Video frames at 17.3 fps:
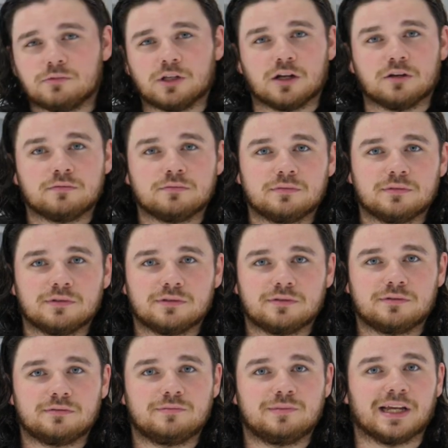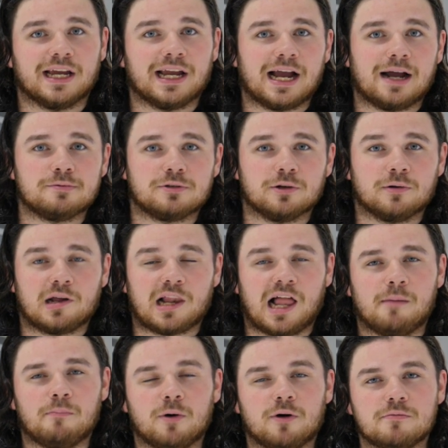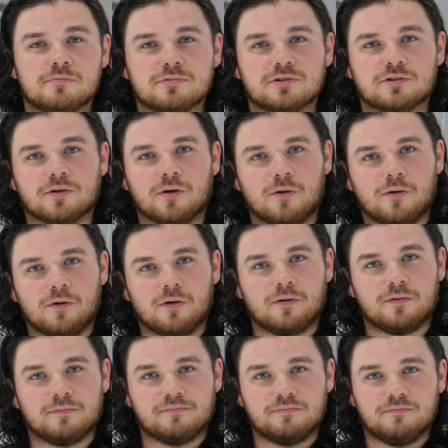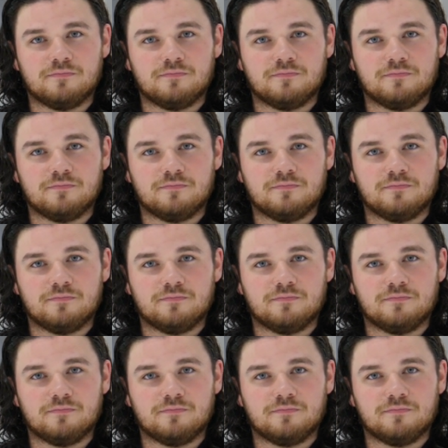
you know, take absolute clap bombs or